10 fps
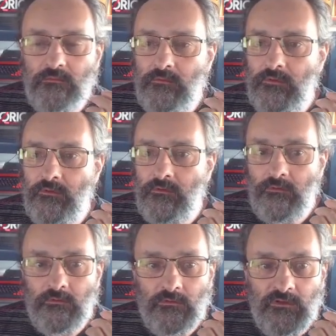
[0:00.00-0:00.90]

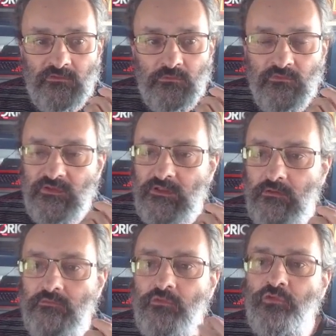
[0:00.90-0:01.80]
it's using
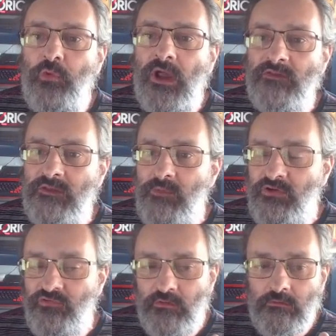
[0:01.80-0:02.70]
the guard
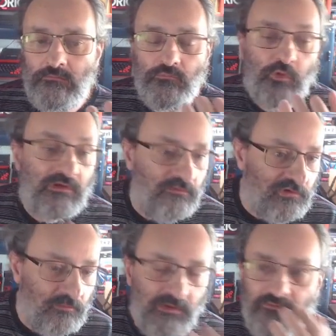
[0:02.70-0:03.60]
animation, whatever
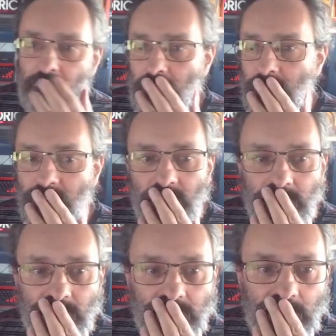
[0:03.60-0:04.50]
that means for
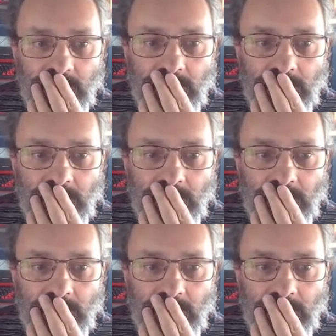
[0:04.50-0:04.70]
a